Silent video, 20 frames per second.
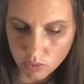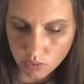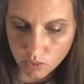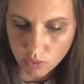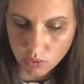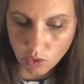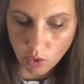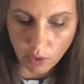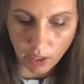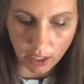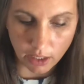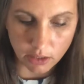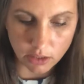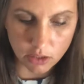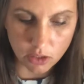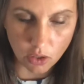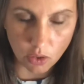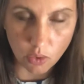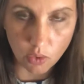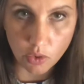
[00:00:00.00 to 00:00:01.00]
Okay,
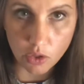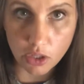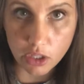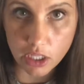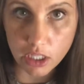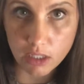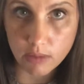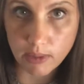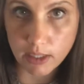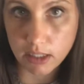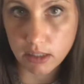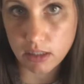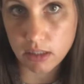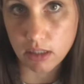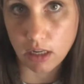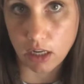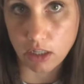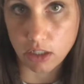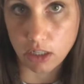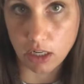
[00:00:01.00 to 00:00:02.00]
so this week's
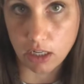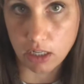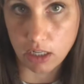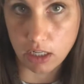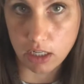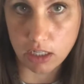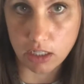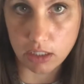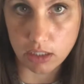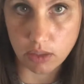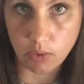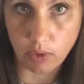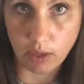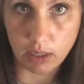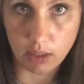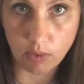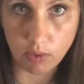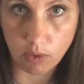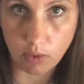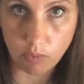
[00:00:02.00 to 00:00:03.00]
discussion is going
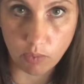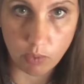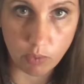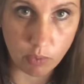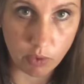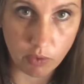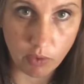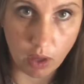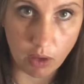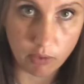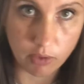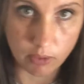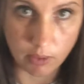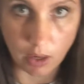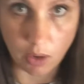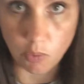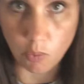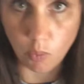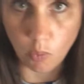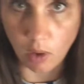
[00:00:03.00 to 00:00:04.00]
to revolve
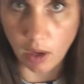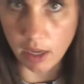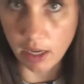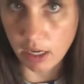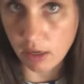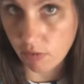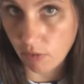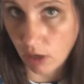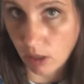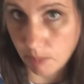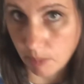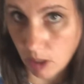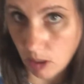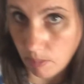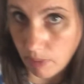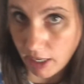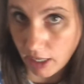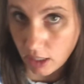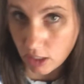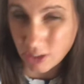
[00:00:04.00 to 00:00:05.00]
around what environmental
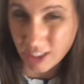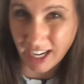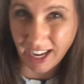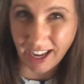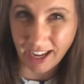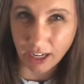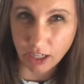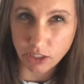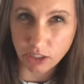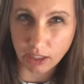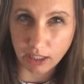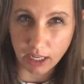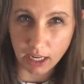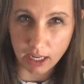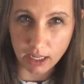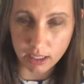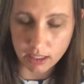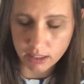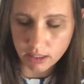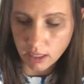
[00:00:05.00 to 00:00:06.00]
biology actually
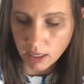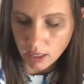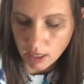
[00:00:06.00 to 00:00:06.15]
is,